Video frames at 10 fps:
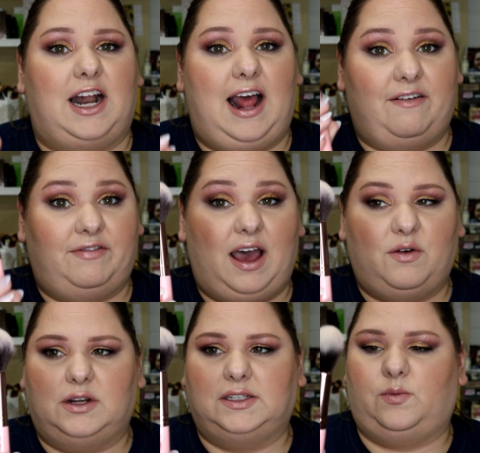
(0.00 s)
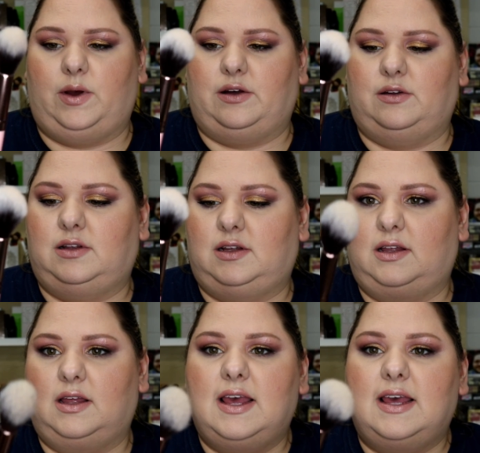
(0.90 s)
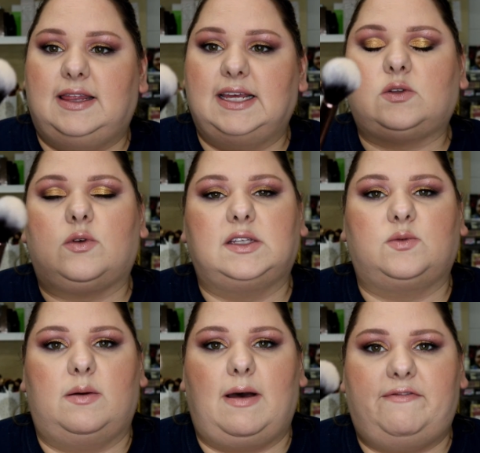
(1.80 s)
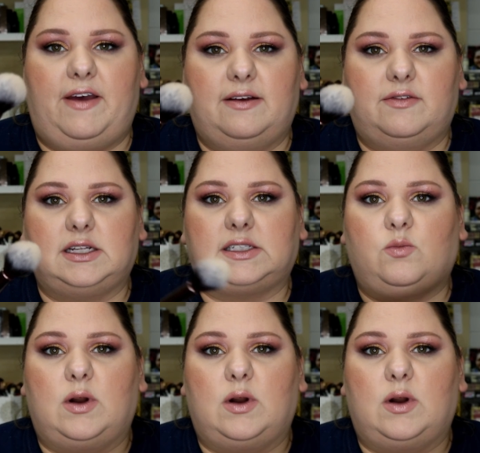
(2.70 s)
I have that one as well. This one is one of my favorites.